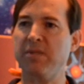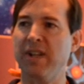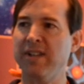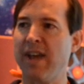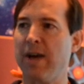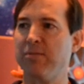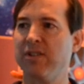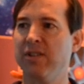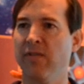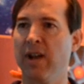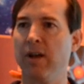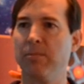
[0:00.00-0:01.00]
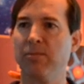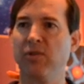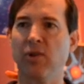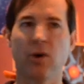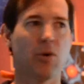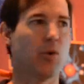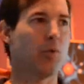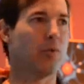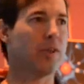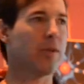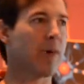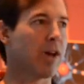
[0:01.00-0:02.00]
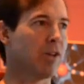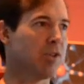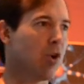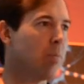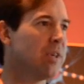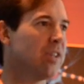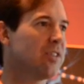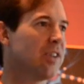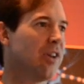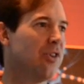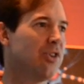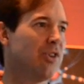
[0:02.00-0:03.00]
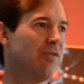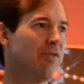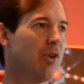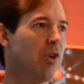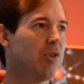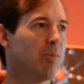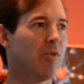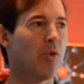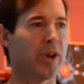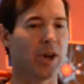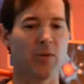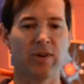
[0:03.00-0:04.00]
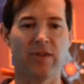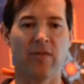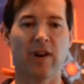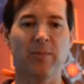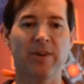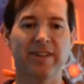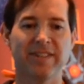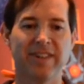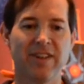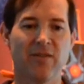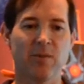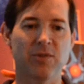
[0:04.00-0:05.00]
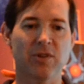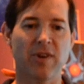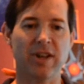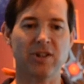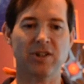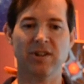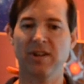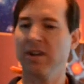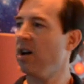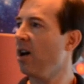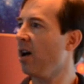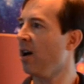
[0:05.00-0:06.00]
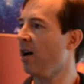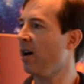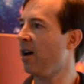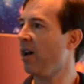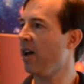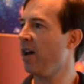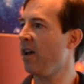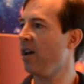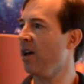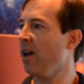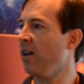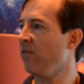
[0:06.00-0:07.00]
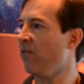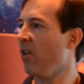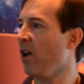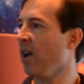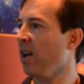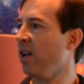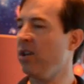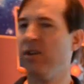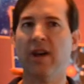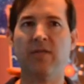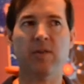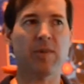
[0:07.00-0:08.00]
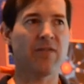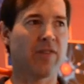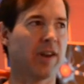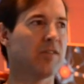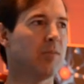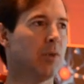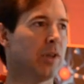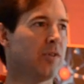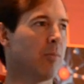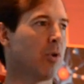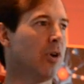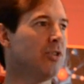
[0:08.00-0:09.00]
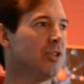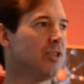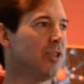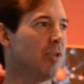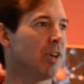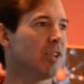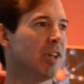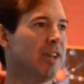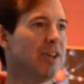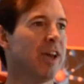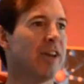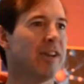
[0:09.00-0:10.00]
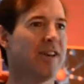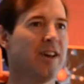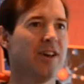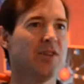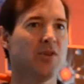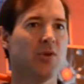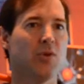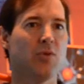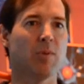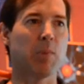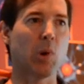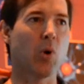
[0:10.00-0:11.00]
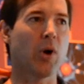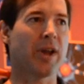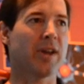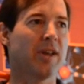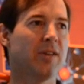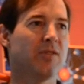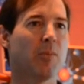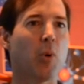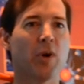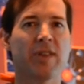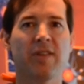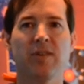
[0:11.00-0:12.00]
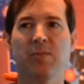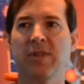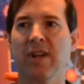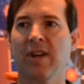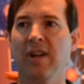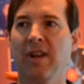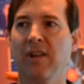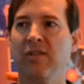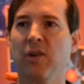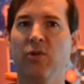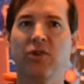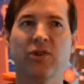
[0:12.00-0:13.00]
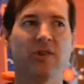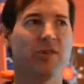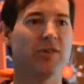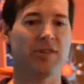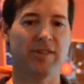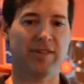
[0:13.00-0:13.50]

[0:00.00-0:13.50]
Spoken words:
adapt, develop. So think about adopting a solution first before you go and develop it from scratch. And finally, you have to be flexible in the approaches that you actually take to deploying and supporting these particular solutions.